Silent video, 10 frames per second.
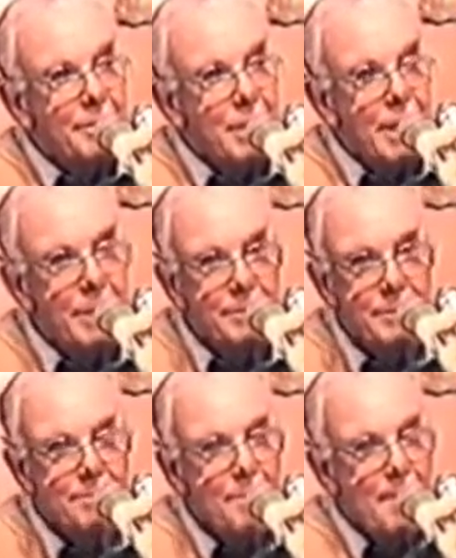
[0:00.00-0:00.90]
signs,
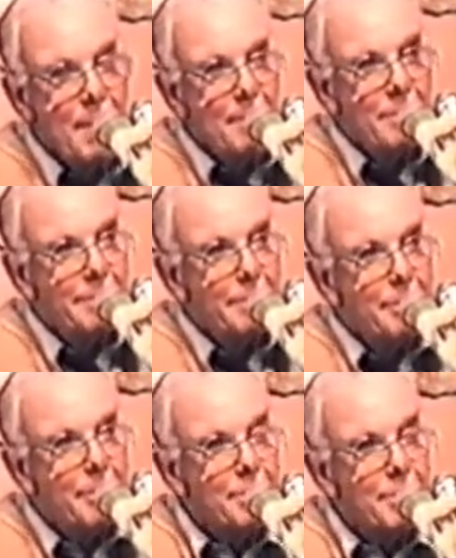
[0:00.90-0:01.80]
which have
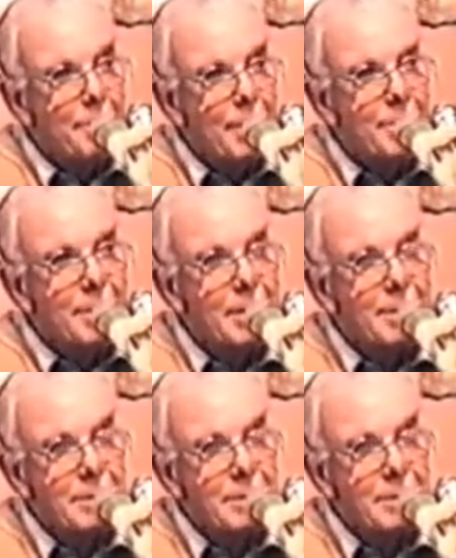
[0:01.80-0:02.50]
amused me immensely.